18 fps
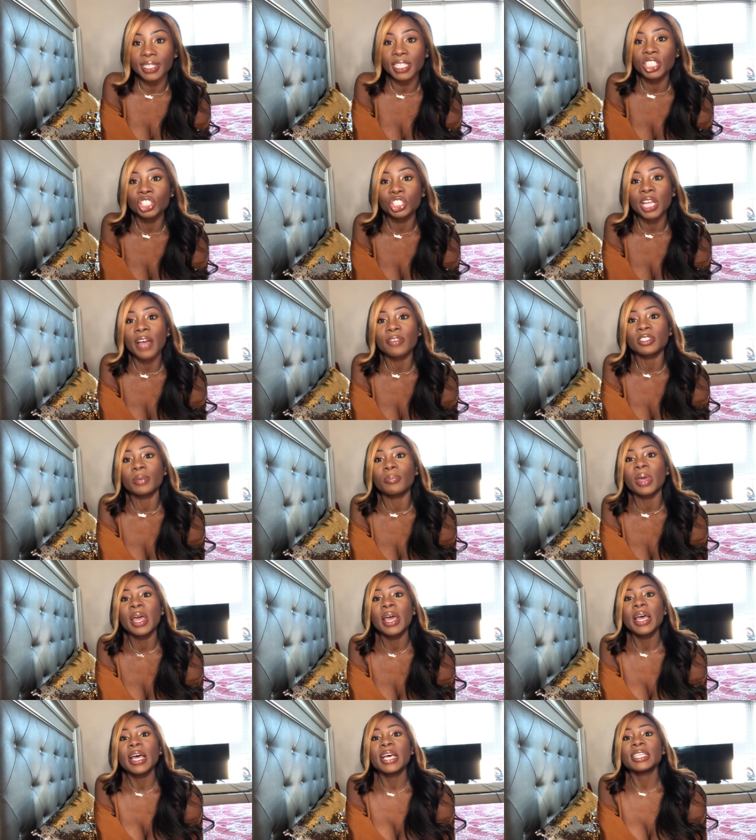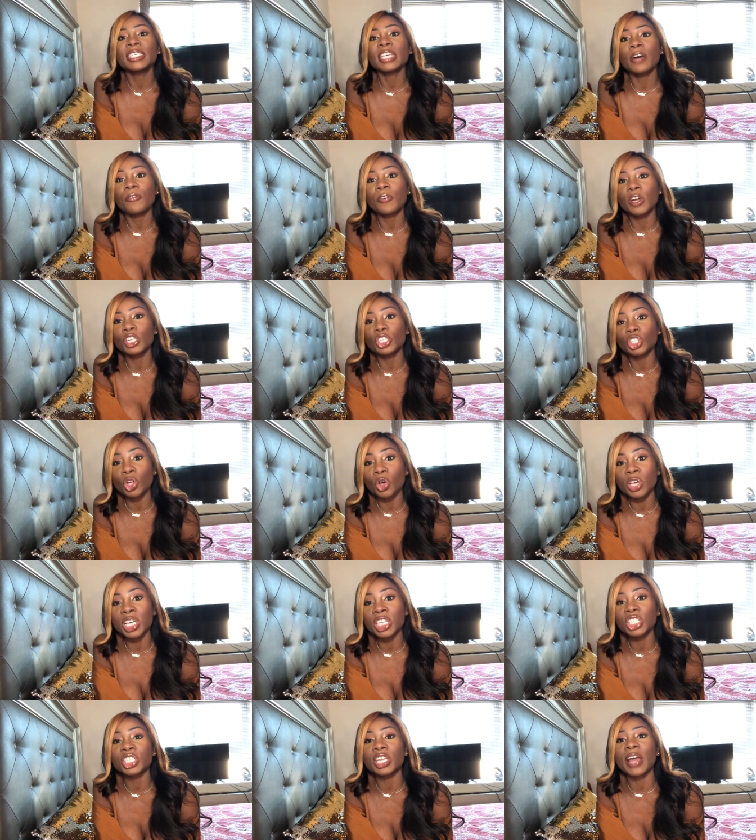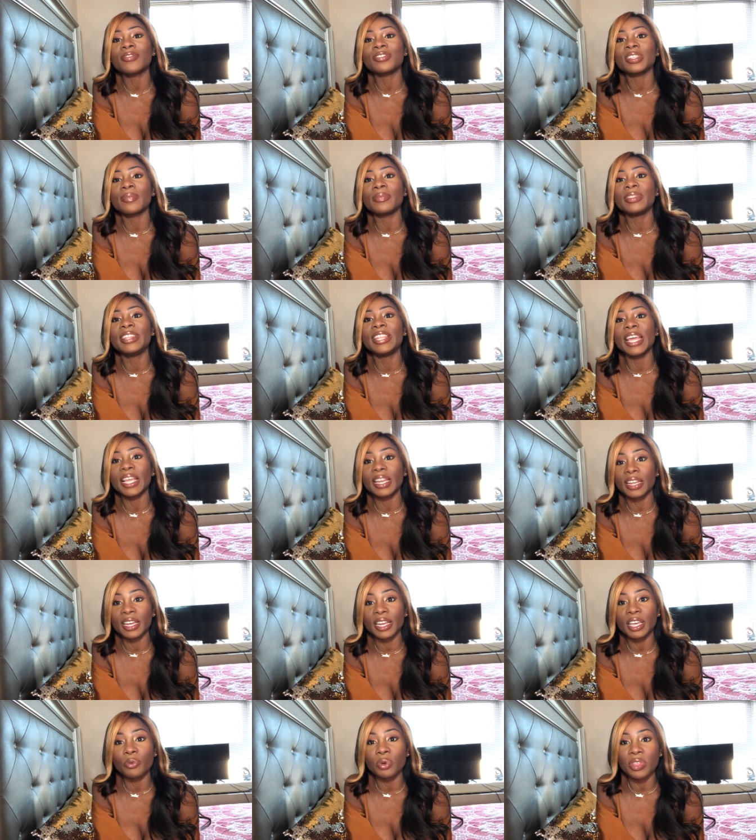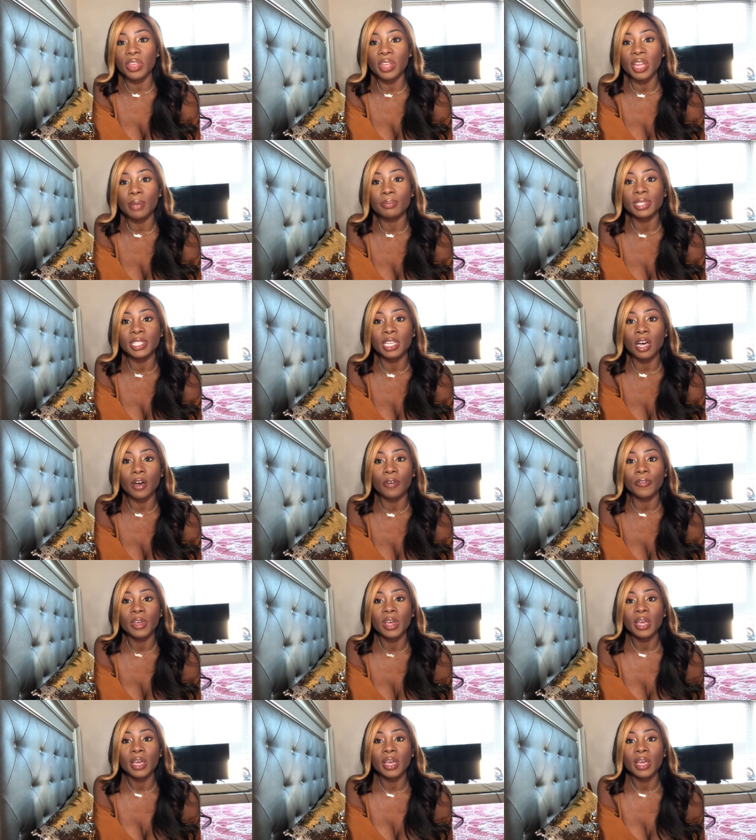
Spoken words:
He should have some self-control. He should have some dignity within himself.